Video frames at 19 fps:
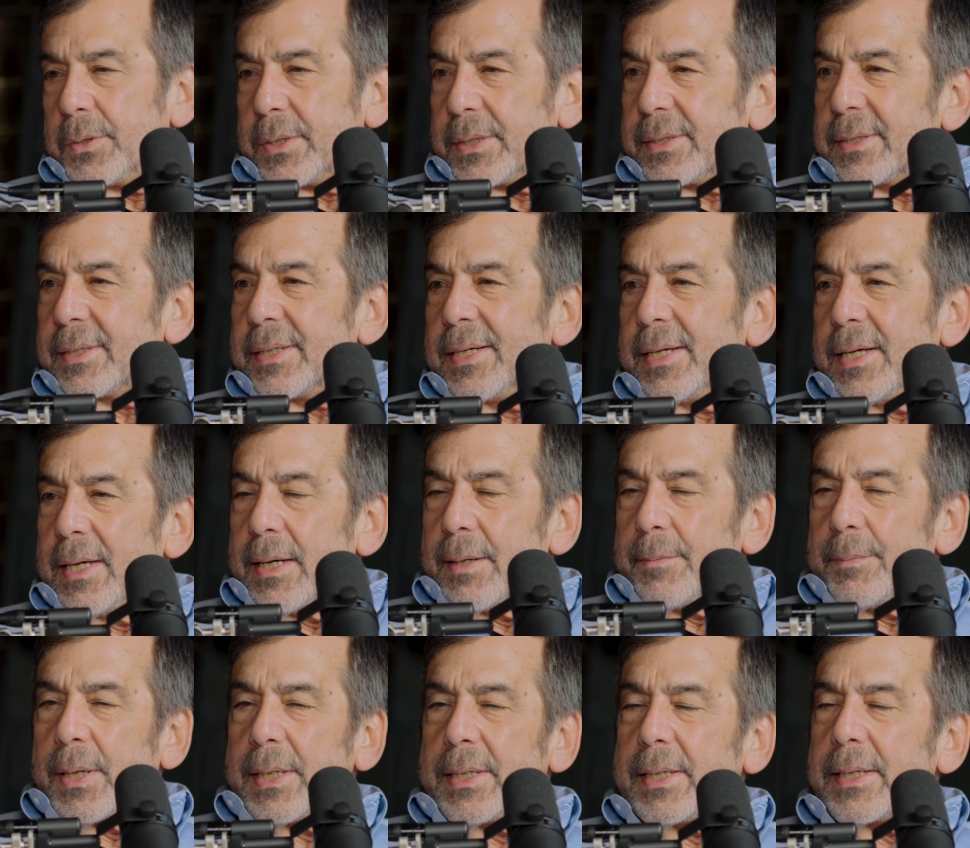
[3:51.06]
do it,
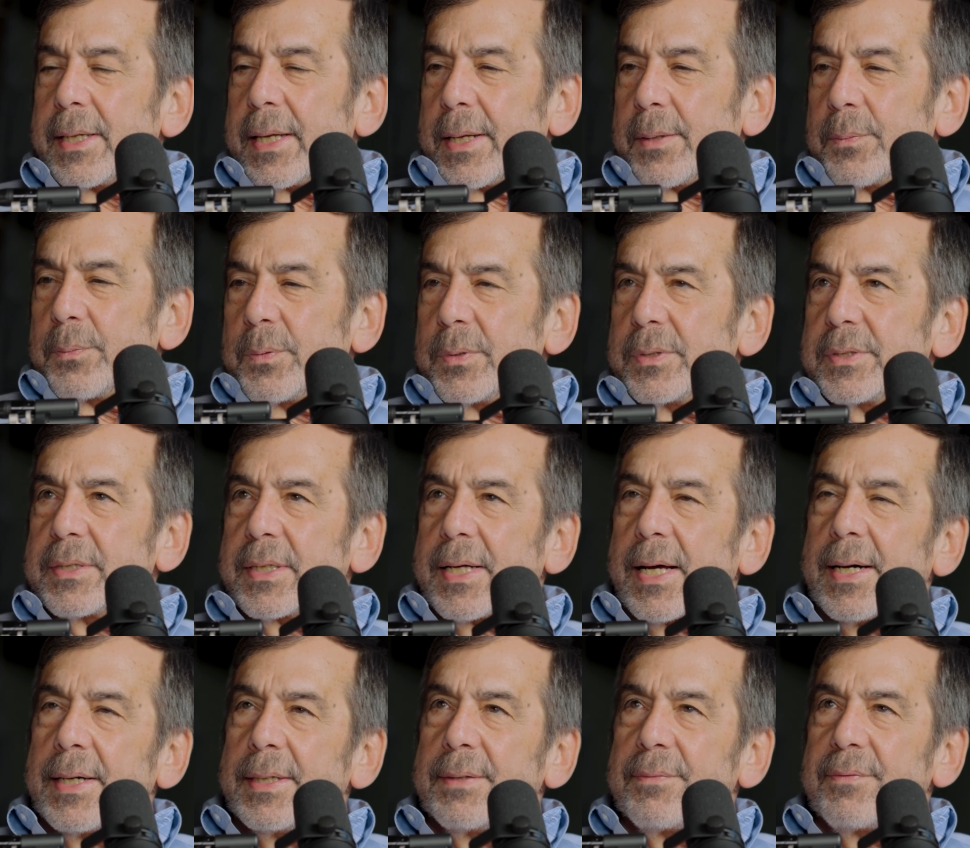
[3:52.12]
but it was the
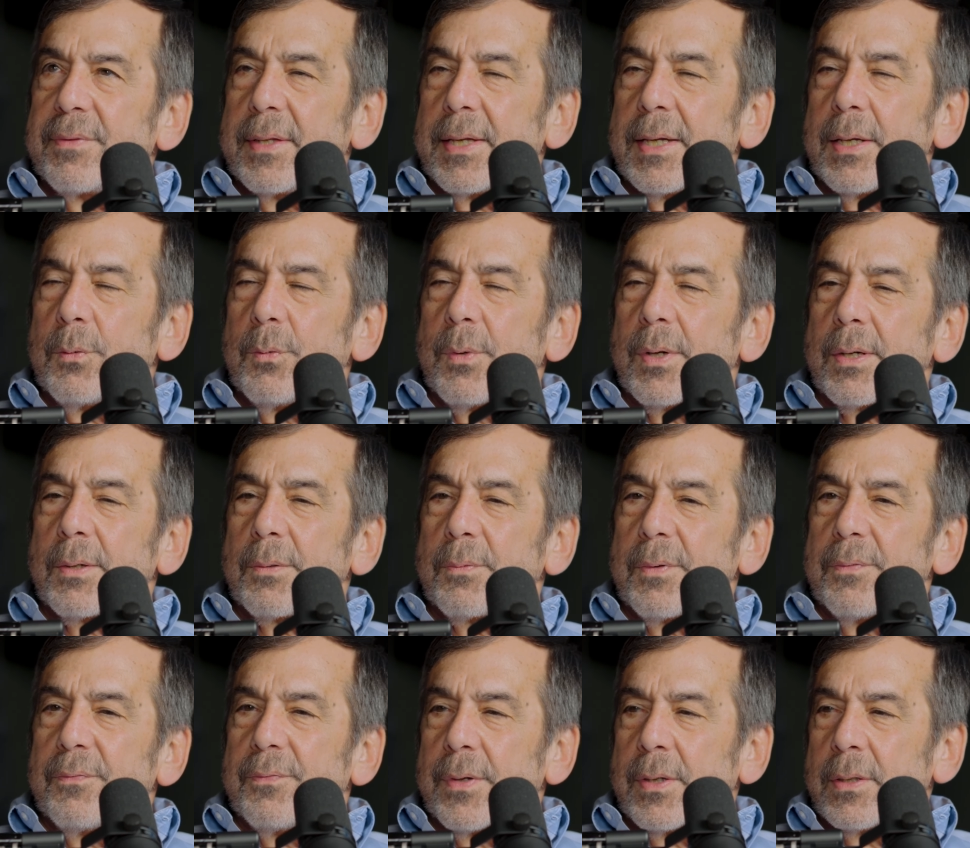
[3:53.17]
kind of thing where
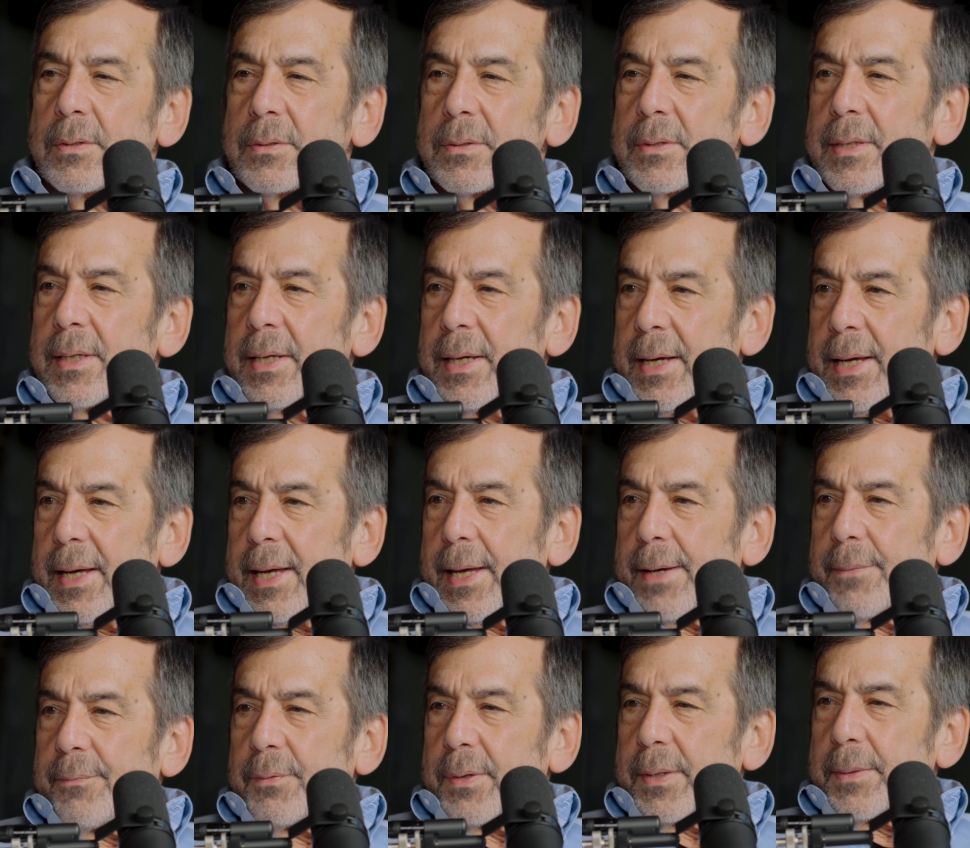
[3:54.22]
we felt
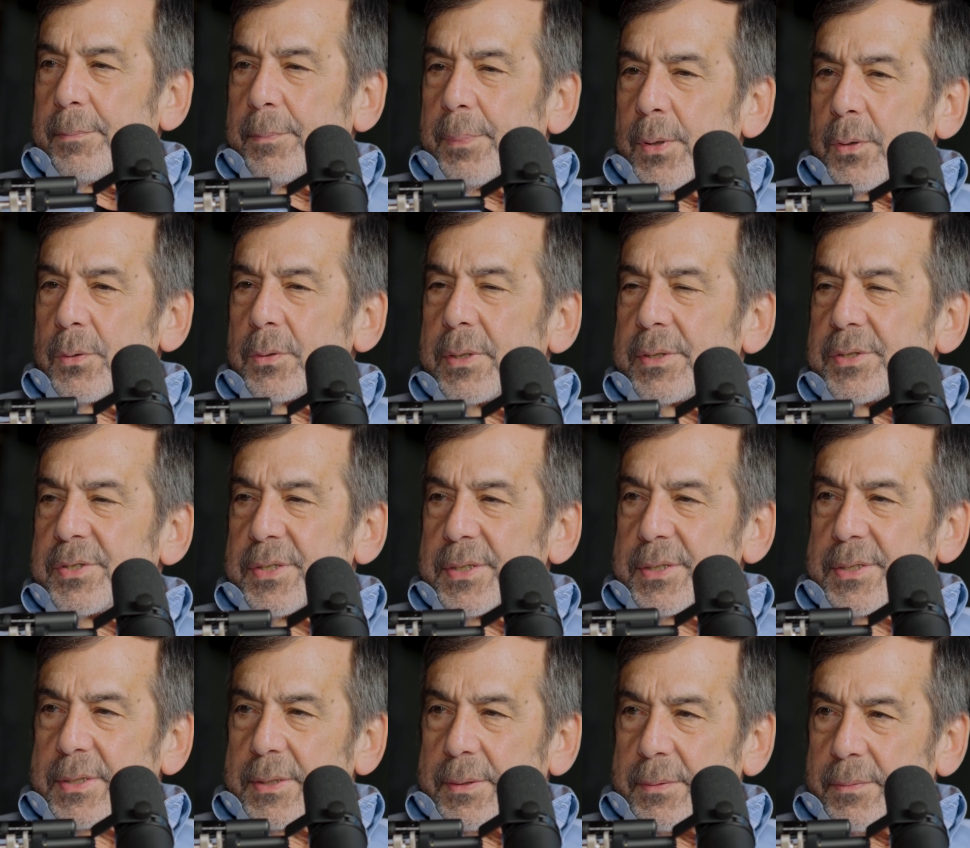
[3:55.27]
if we built a
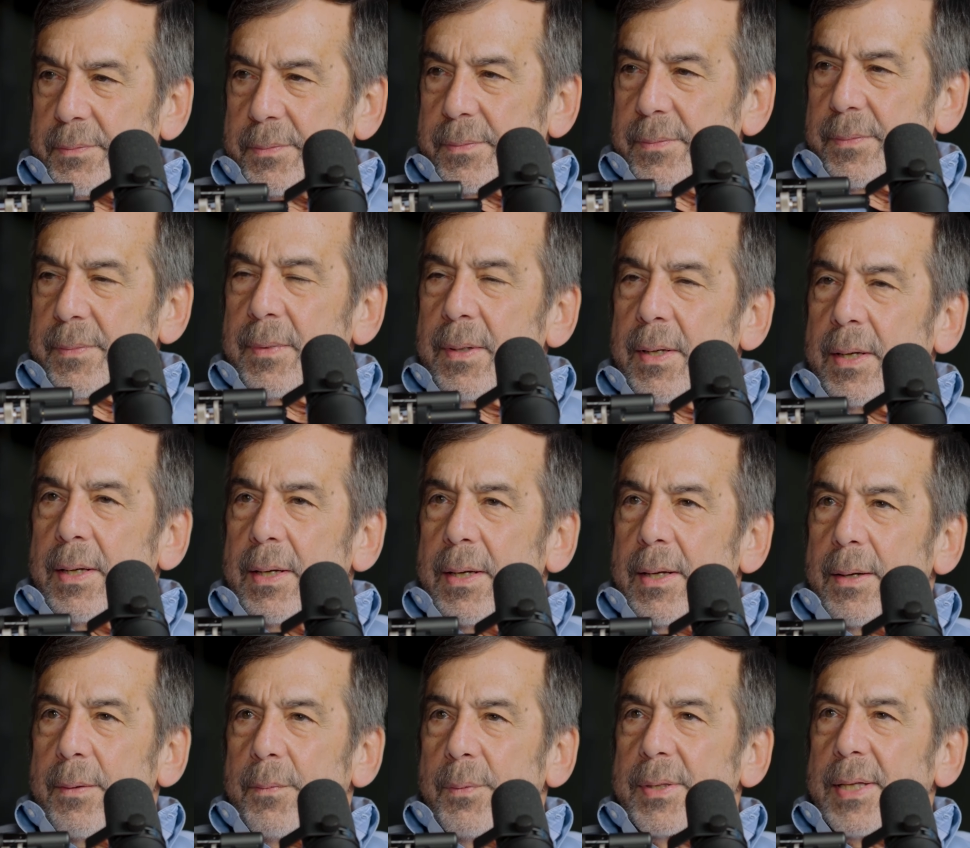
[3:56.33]
system
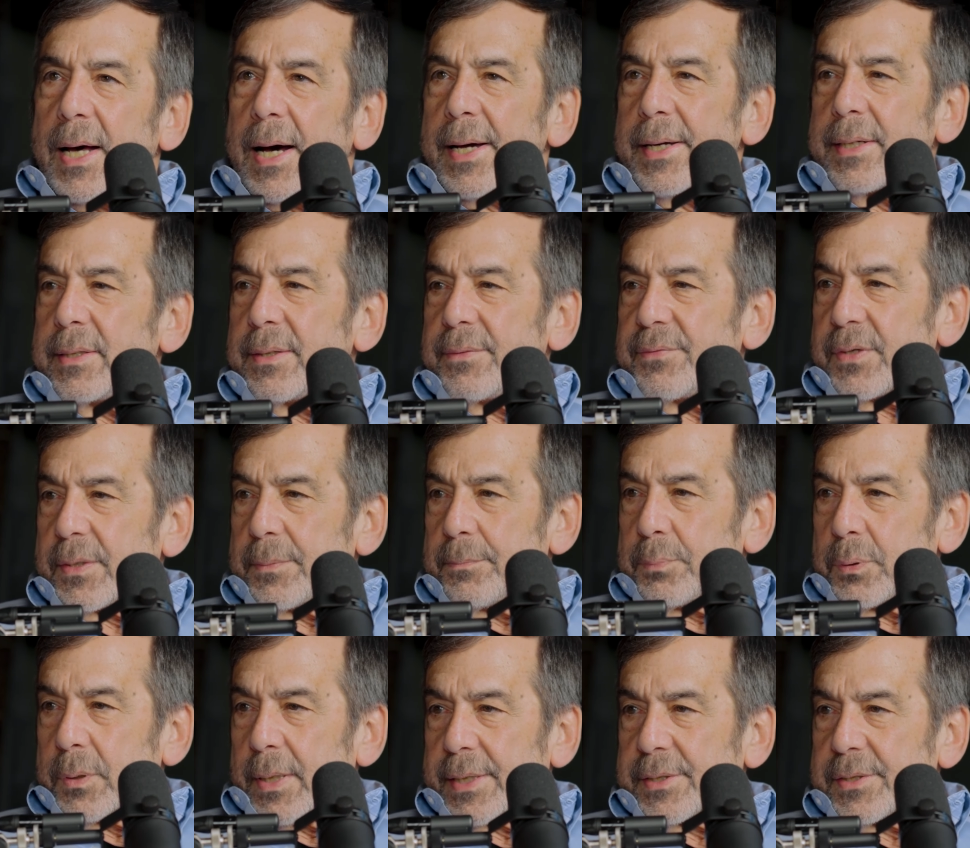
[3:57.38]
with high enough
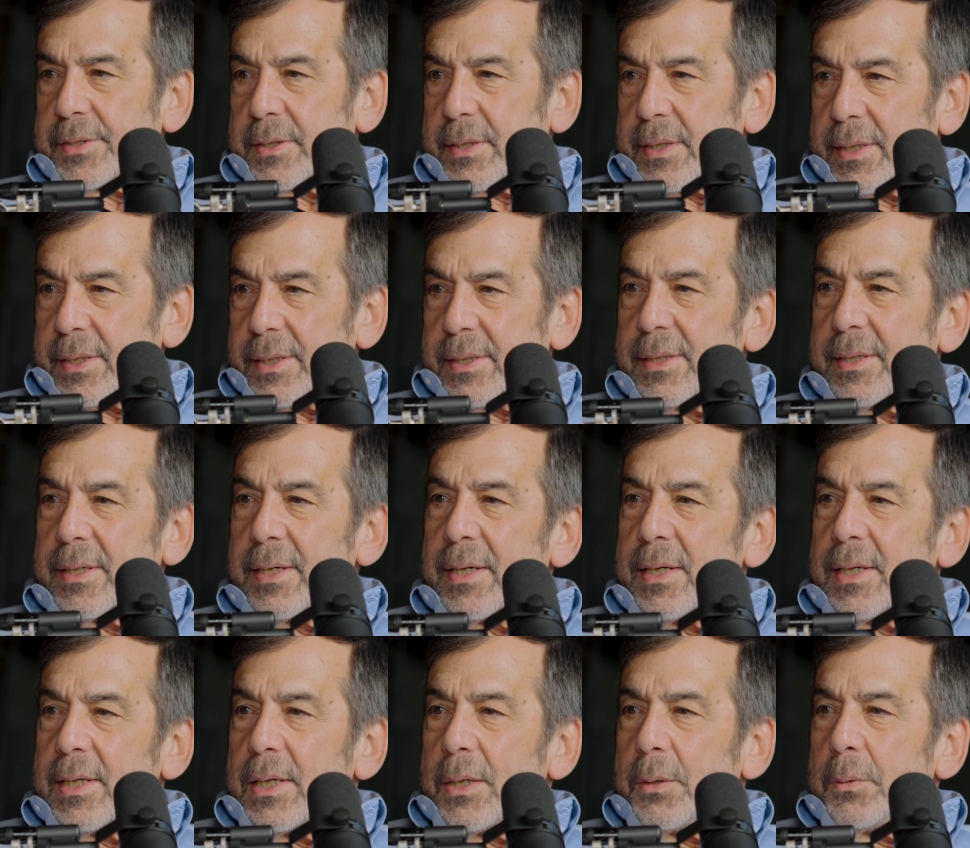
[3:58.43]
complexity,
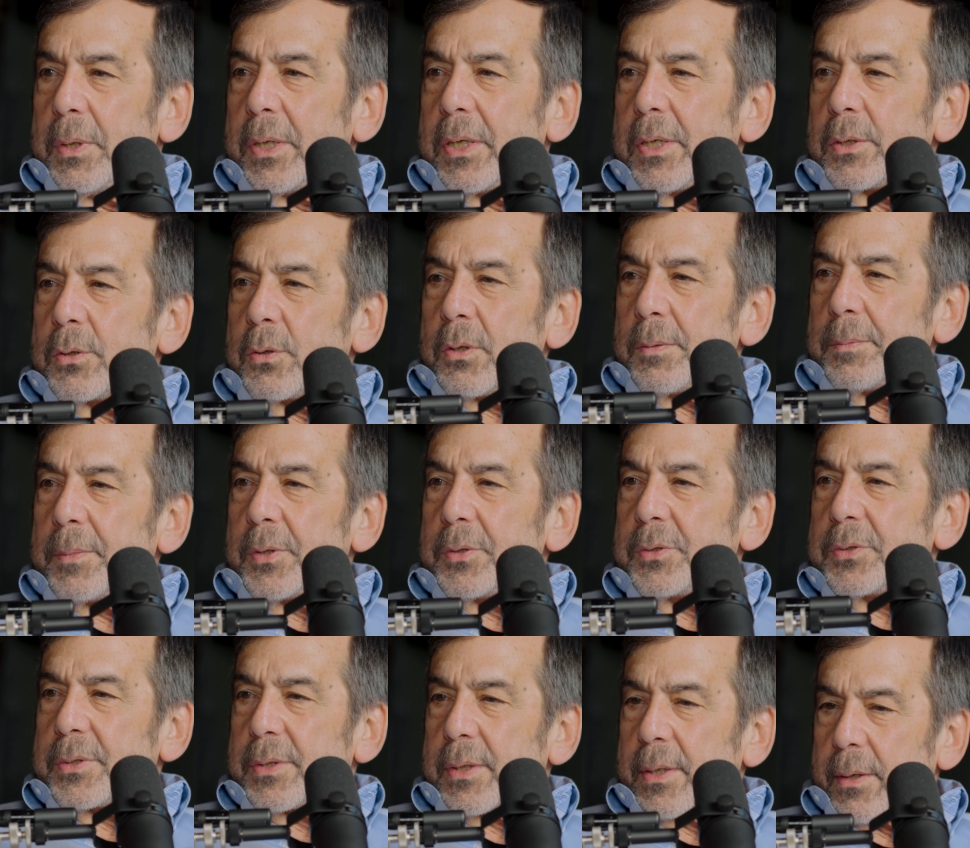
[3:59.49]
we could
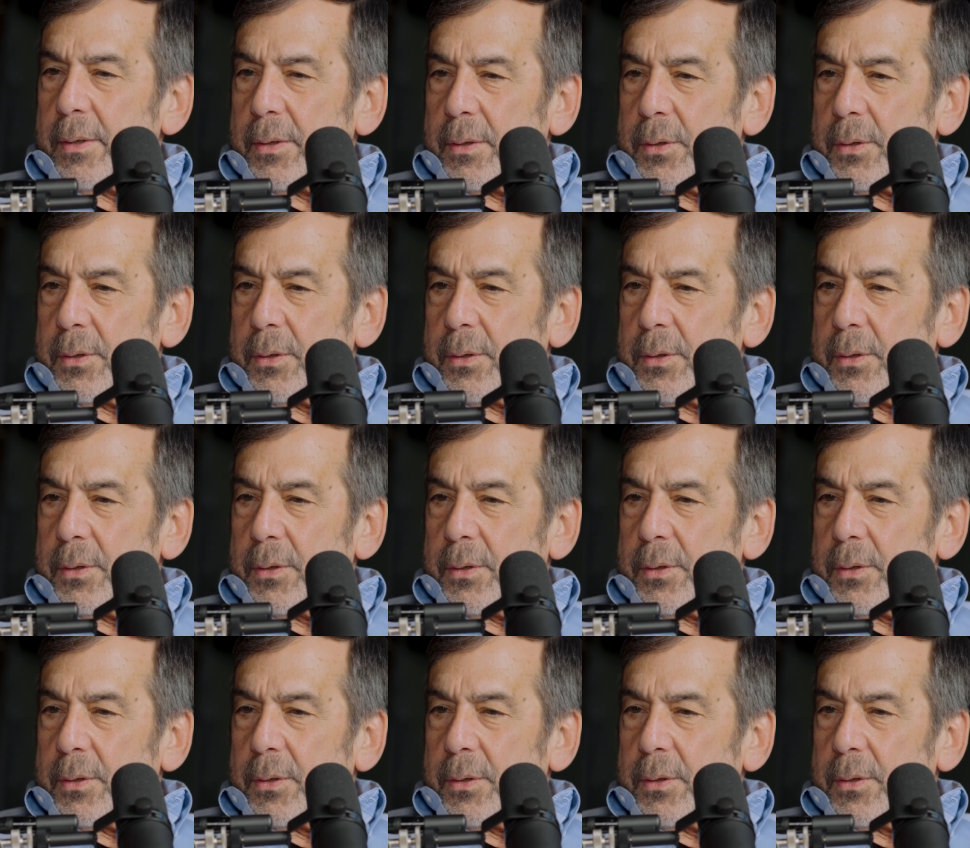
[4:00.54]
almost